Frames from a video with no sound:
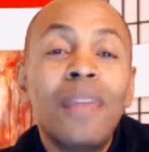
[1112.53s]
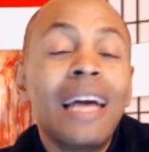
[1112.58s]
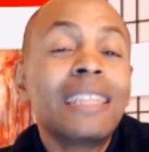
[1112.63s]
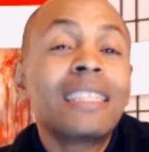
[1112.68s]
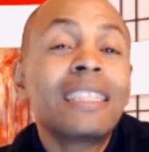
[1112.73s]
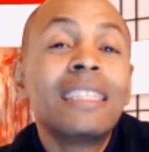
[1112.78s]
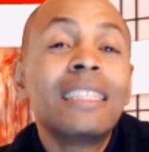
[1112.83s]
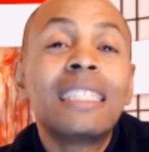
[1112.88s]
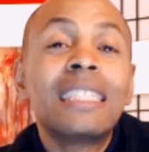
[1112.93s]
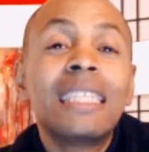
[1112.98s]

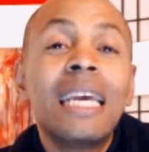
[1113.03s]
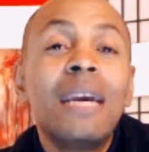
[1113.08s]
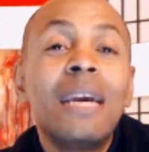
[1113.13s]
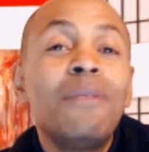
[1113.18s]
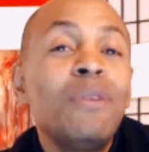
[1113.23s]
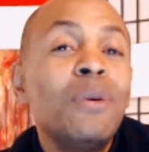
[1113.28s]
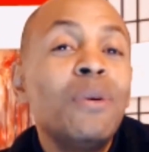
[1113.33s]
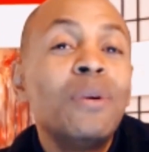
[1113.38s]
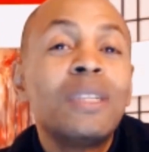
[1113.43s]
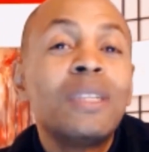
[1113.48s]
That's going to
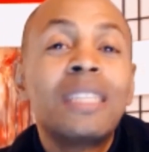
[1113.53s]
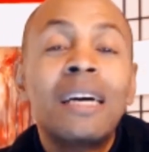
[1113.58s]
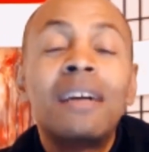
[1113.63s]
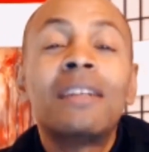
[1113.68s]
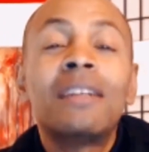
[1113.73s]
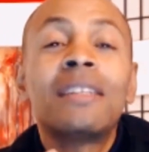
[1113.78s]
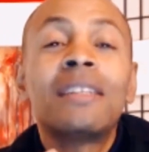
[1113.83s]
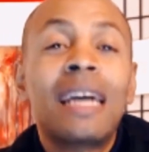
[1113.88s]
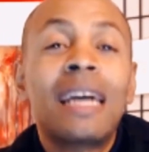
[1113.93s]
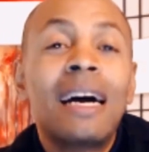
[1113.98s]
save you a
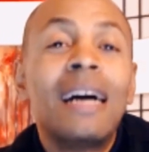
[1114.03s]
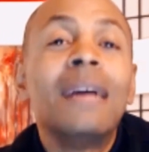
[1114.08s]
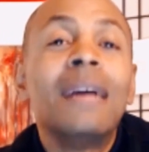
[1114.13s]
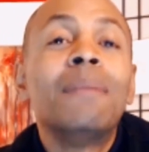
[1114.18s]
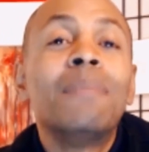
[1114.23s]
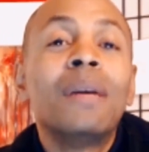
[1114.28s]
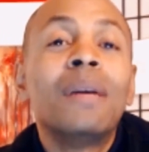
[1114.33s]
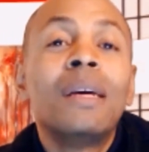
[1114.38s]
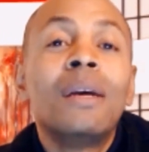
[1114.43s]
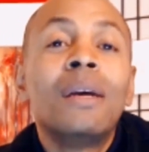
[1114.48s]
ton of
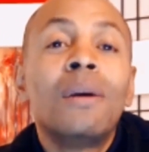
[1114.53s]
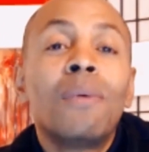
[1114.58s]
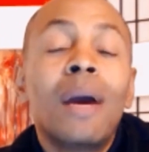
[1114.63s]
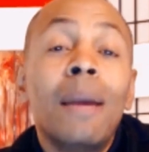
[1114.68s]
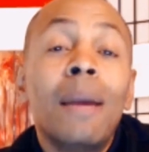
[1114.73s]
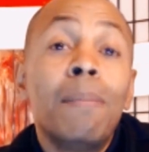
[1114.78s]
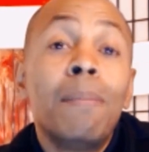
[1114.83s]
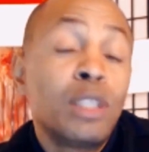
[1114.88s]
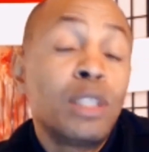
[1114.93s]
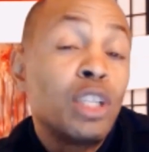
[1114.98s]
time,
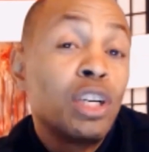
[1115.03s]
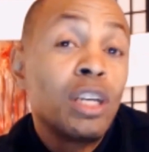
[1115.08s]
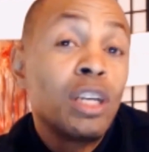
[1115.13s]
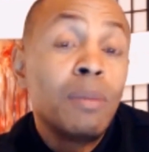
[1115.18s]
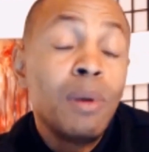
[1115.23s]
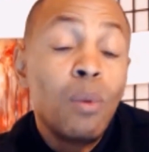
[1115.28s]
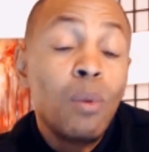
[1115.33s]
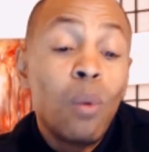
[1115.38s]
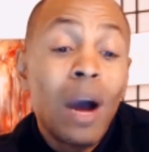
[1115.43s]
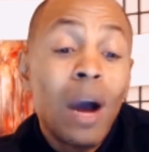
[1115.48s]
right? But you're
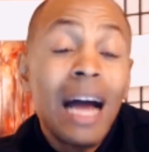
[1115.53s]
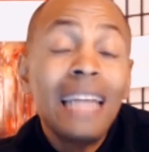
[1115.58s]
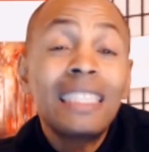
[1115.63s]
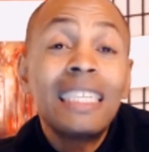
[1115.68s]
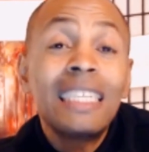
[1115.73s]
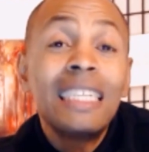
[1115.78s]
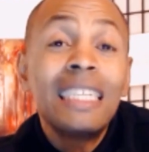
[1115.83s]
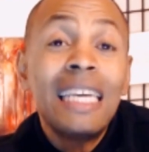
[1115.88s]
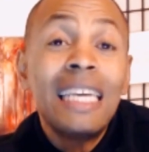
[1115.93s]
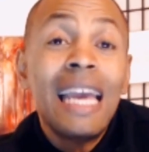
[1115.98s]
going to be
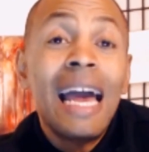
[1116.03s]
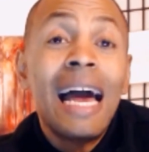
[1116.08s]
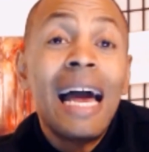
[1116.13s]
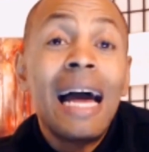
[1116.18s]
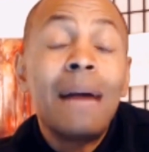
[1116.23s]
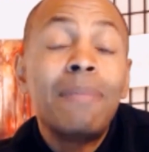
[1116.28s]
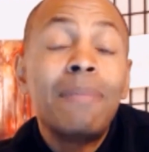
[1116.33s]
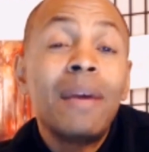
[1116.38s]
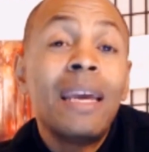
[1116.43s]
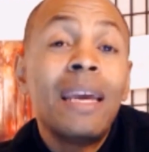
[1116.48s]
watching the
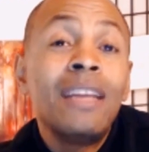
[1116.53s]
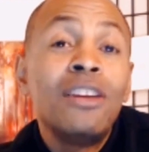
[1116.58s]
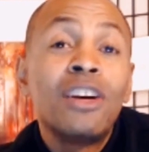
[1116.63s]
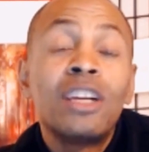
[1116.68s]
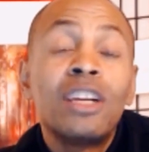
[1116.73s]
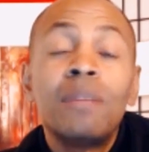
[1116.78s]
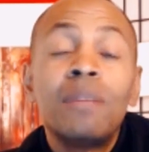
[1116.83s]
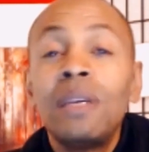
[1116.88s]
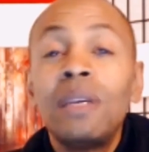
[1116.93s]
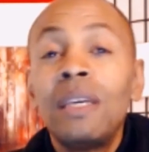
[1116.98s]
app
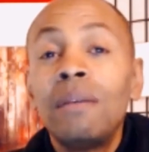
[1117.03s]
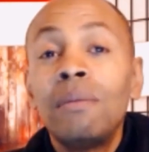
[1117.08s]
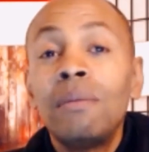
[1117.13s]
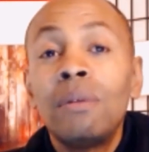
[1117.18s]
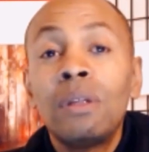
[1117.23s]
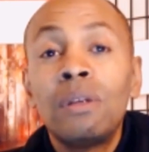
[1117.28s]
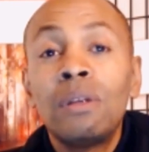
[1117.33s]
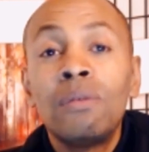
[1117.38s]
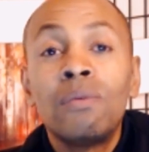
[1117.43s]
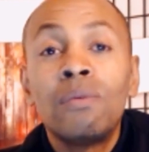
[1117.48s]
and you're going to
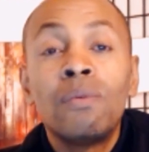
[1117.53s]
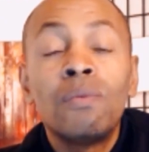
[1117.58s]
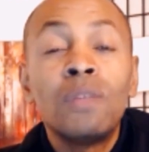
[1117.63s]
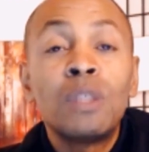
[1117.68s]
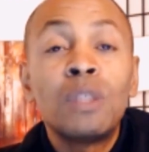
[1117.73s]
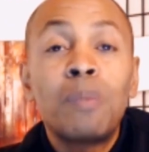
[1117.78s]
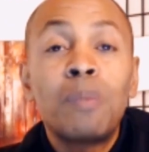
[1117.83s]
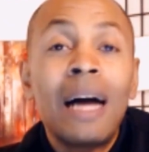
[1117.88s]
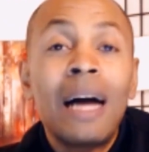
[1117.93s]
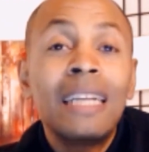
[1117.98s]
be
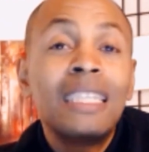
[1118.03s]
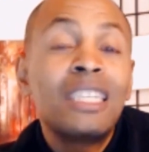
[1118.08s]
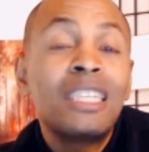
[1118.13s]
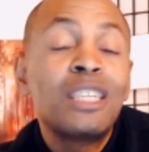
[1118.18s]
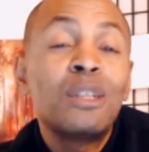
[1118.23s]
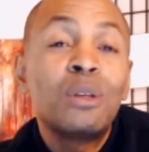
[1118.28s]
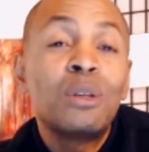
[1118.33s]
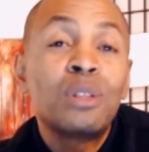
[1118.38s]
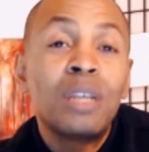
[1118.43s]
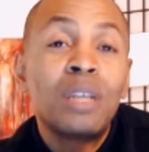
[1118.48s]

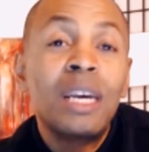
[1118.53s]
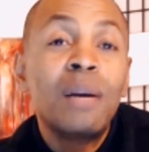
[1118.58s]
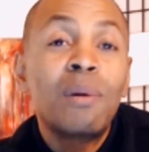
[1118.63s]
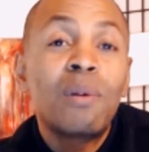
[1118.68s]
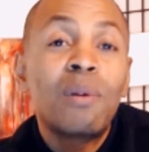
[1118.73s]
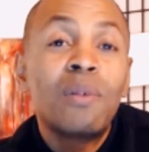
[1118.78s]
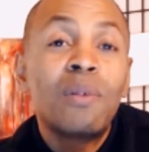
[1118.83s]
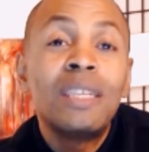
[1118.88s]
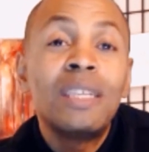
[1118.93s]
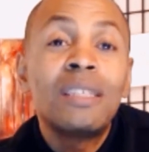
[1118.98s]
responding to those
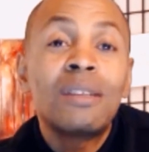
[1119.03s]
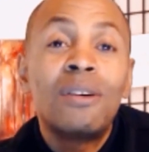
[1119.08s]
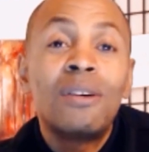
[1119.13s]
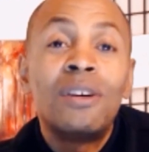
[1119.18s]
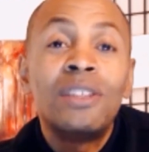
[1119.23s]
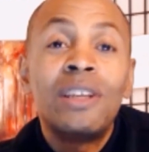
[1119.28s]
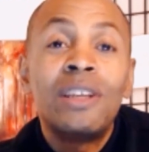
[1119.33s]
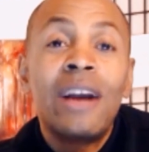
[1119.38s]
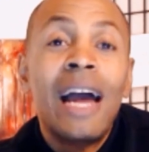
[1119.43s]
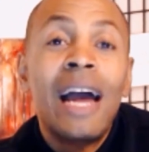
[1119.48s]
inquiries
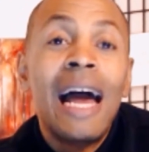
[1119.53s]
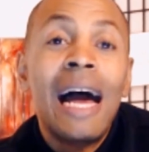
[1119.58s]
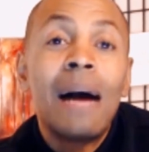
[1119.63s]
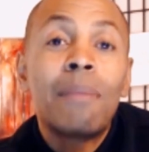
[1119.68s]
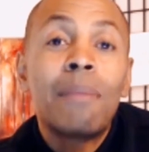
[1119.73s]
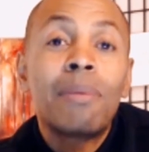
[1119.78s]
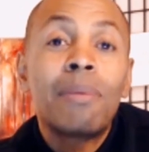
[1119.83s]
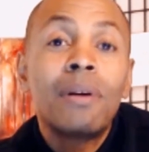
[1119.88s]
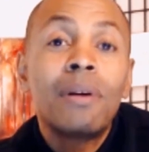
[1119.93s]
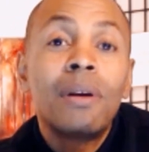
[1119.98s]
on your
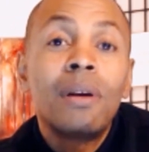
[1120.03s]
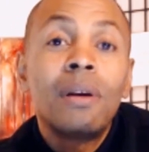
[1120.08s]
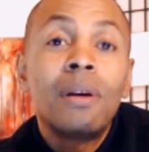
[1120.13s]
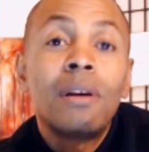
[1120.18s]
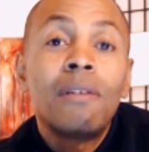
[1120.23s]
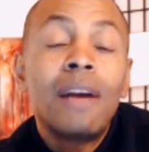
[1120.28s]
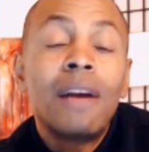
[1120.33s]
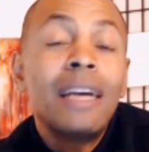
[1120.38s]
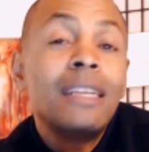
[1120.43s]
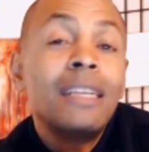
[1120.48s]
app,
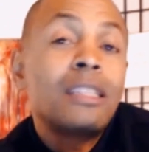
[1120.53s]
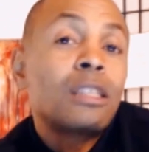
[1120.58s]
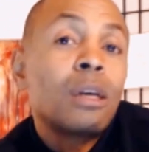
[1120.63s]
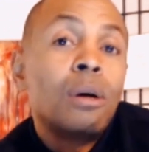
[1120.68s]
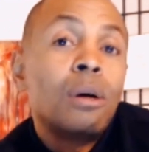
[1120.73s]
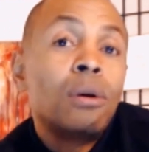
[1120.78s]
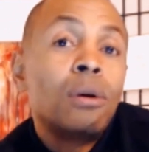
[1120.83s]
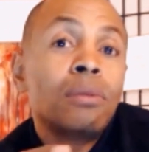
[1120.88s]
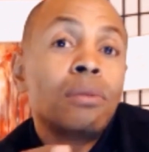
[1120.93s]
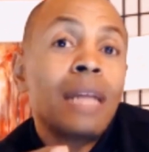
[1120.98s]
right?
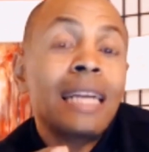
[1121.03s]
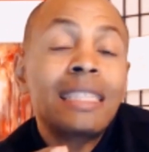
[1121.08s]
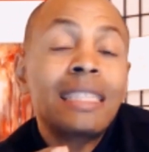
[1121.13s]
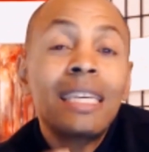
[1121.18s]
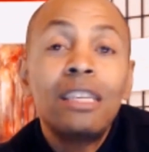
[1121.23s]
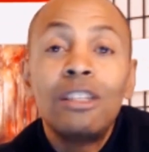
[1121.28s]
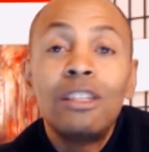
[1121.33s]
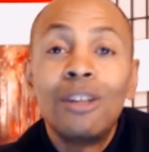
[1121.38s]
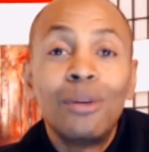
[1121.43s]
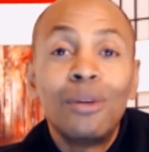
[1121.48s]
So
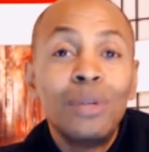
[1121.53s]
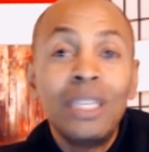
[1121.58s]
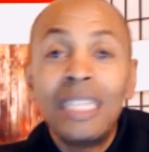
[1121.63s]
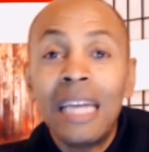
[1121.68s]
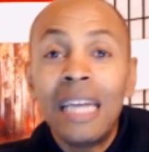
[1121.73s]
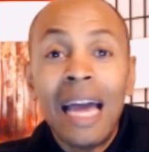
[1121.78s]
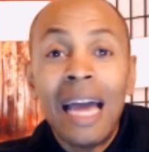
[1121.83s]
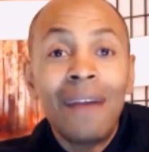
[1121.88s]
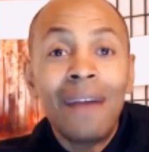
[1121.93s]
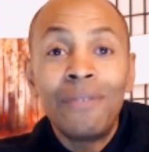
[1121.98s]
that's it. You don't
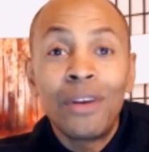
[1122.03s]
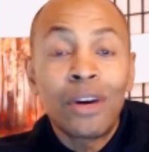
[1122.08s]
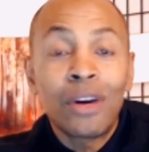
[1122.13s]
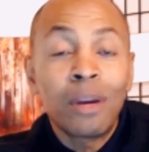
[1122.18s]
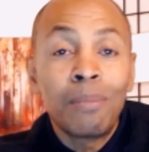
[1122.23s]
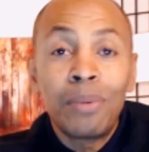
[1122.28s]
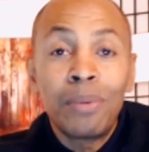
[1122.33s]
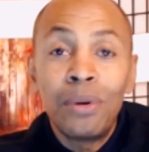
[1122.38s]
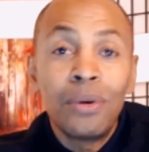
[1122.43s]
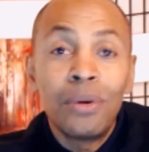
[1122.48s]
need to have
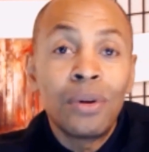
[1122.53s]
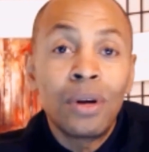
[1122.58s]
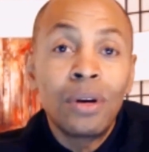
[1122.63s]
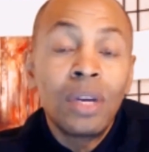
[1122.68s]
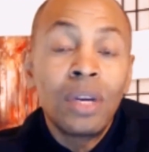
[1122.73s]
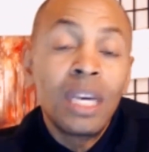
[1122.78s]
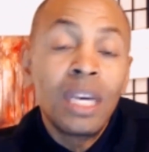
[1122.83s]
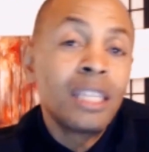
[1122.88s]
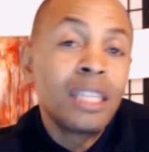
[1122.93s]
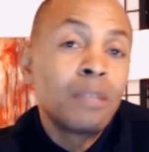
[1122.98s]
your computer.